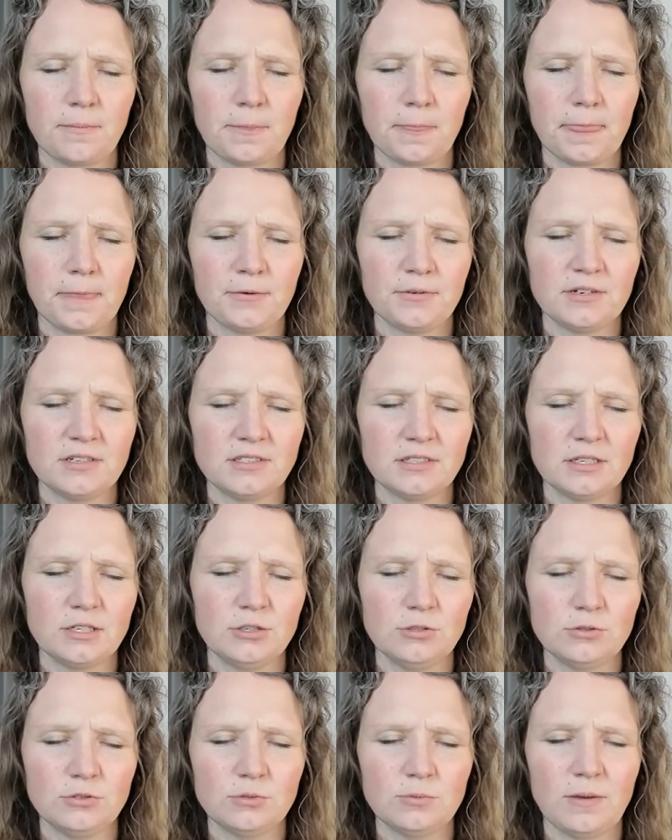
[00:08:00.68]
And when it's a
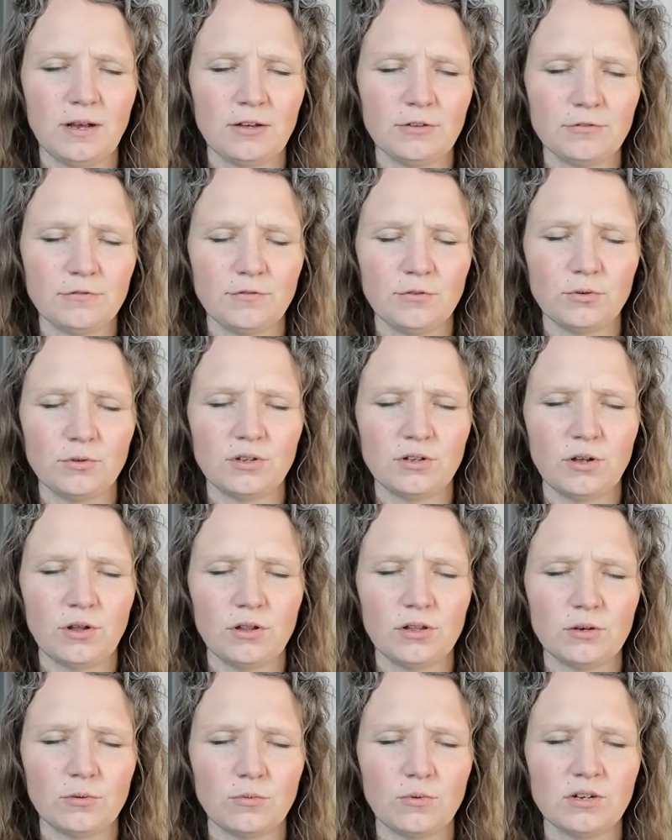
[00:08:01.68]
huge mouthful all
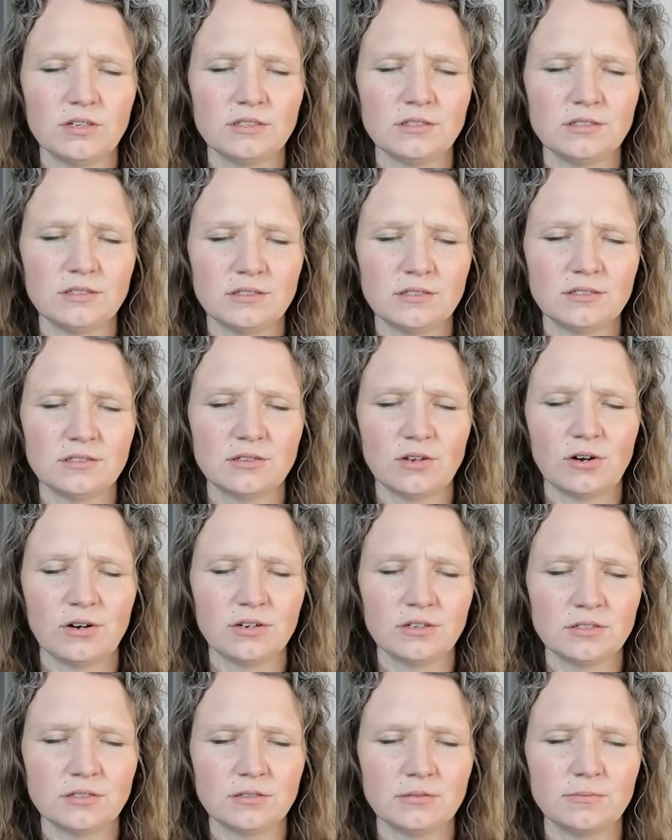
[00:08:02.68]
at once, it's
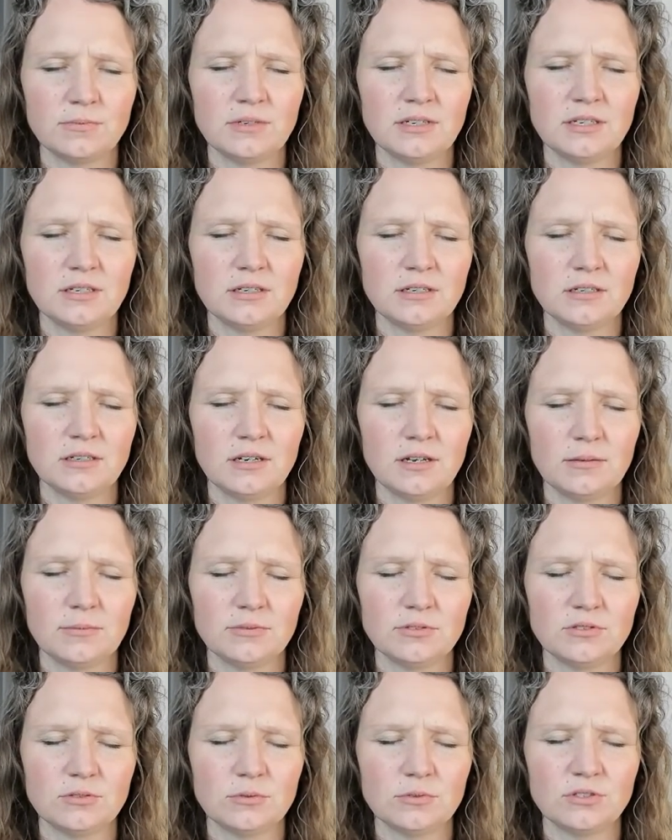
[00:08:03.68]
hard to be able
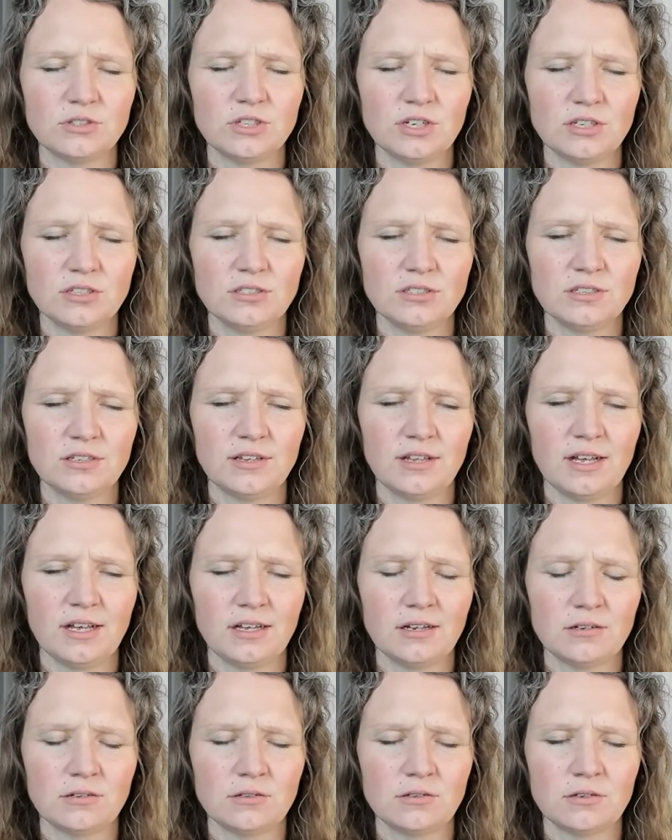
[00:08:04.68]
to adjust to
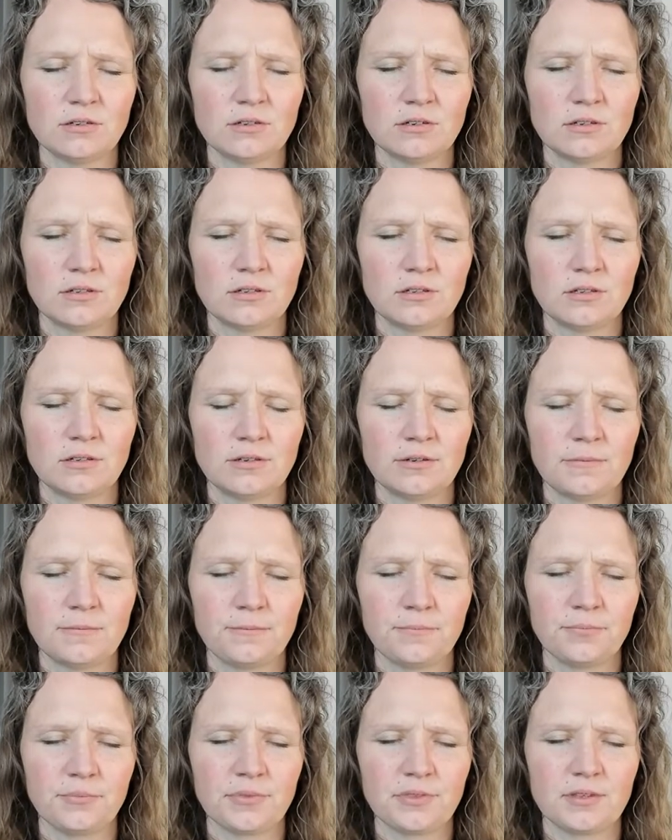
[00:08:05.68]
that.
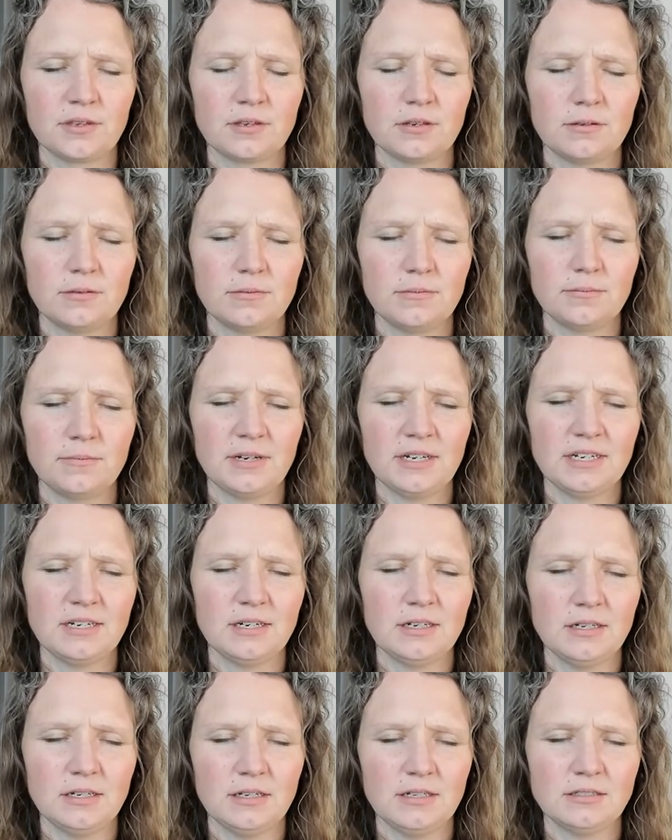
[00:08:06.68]
But
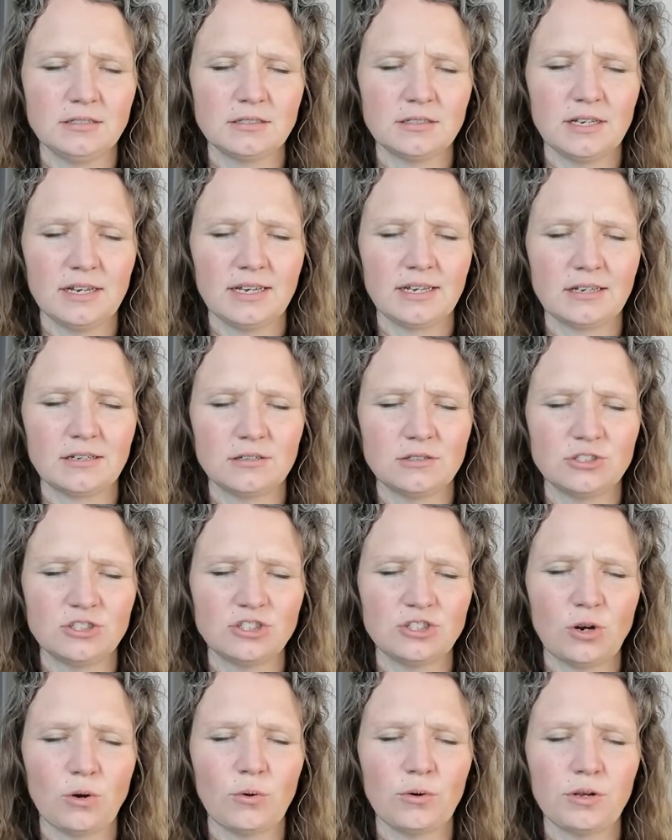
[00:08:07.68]
it's like
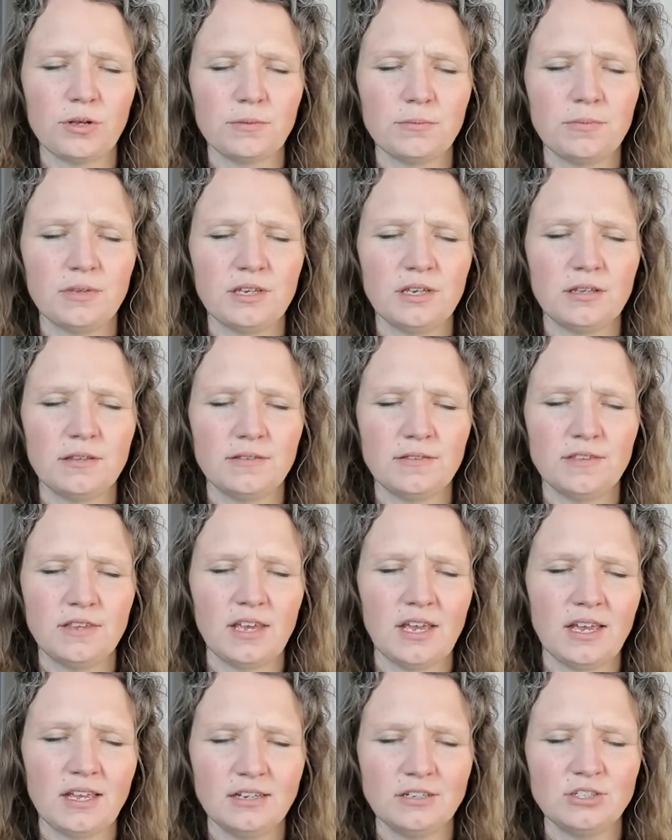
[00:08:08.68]
showing me the
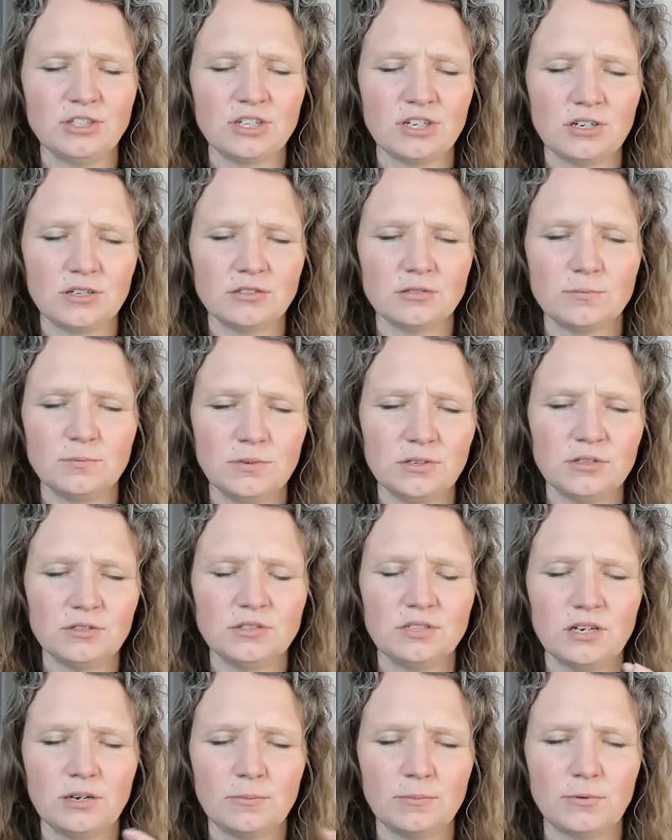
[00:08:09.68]
eggshells
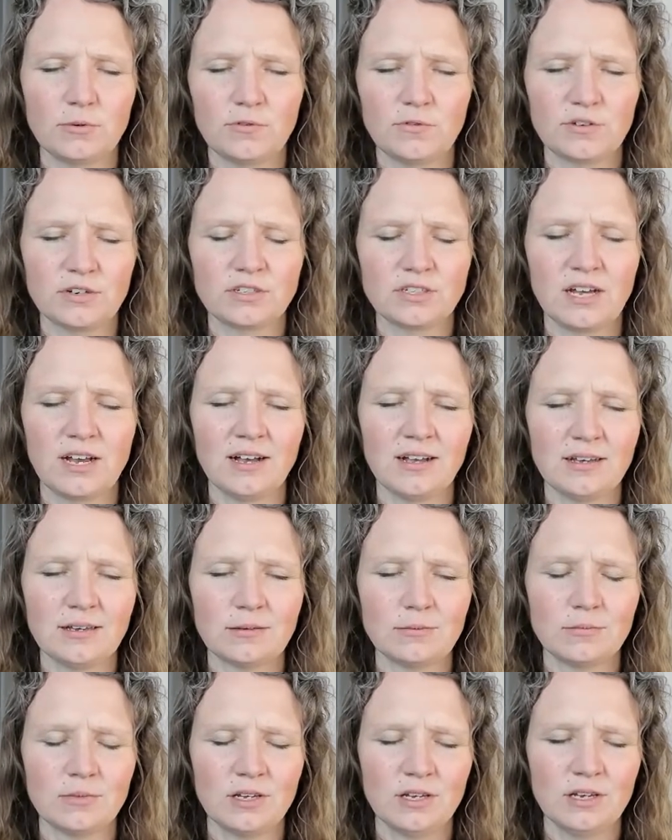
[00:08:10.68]
built up over
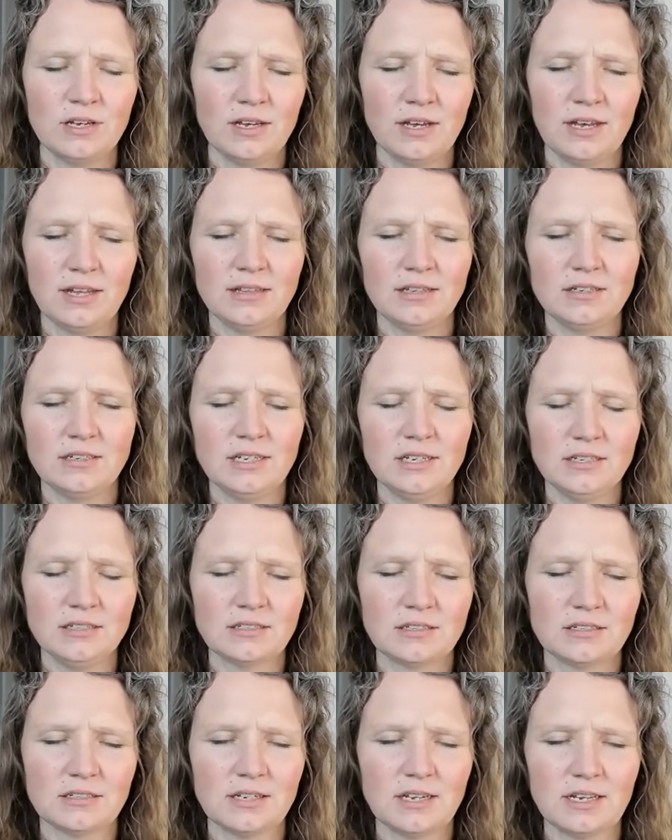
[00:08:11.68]
time, and the days
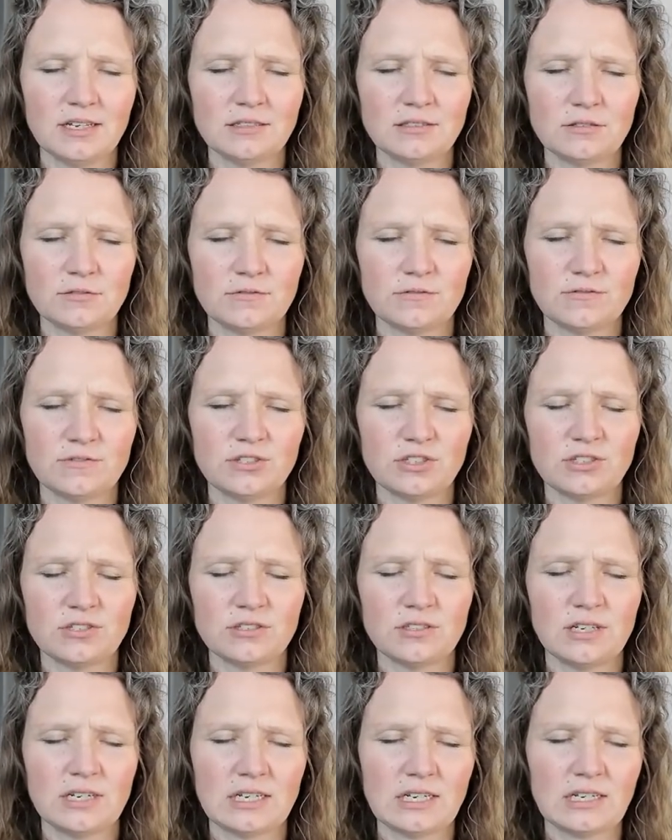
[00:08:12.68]
and days of just
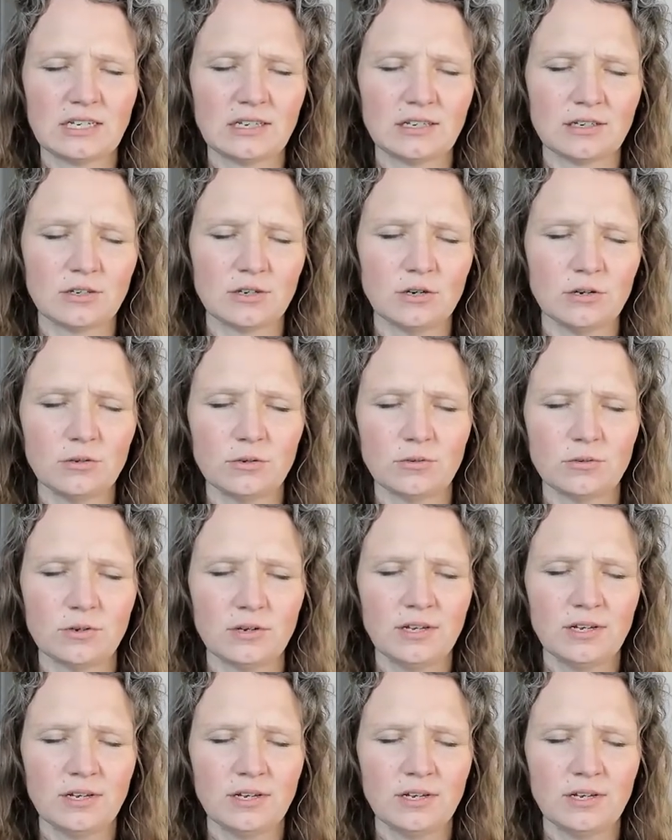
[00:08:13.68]
letting it go